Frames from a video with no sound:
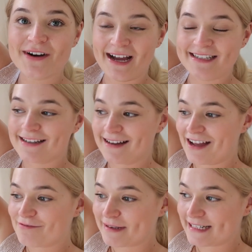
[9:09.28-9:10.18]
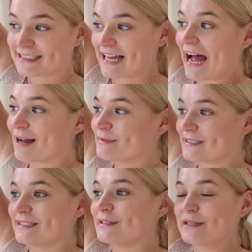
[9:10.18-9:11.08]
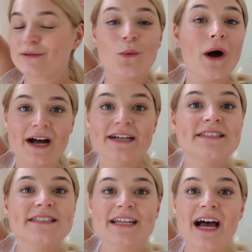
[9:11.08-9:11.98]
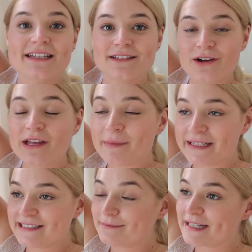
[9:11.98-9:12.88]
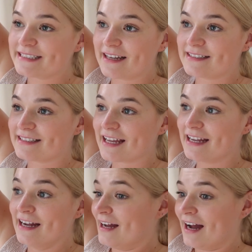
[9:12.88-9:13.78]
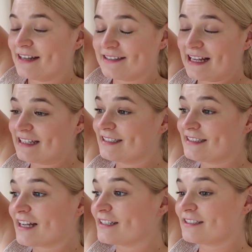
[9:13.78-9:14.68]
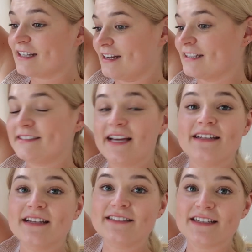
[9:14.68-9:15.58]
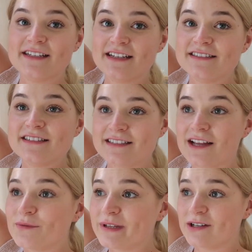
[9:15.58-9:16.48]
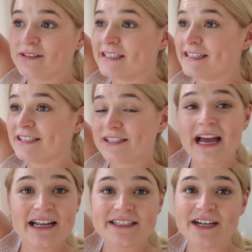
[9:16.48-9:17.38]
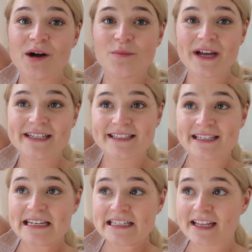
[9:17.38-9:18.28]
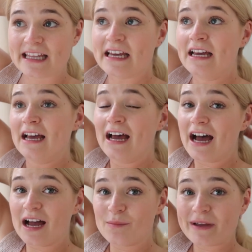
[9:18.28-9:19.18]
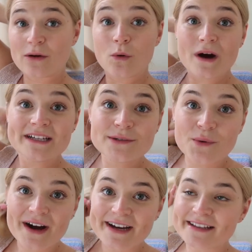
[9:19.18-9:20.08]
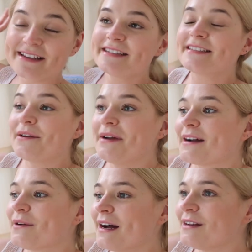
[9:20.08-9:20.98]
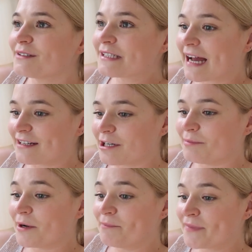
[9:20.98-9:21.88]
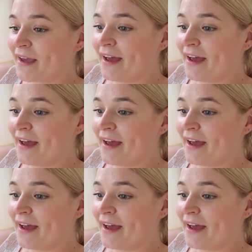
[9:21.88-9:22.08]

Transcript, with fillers: before and I have been the absolute worst at documenting my day today. I just had such a nice day in London in the sun with Lottie, just catching up. We hadn't seen each other um, in quite a while, so we had quite a lot to catch up on.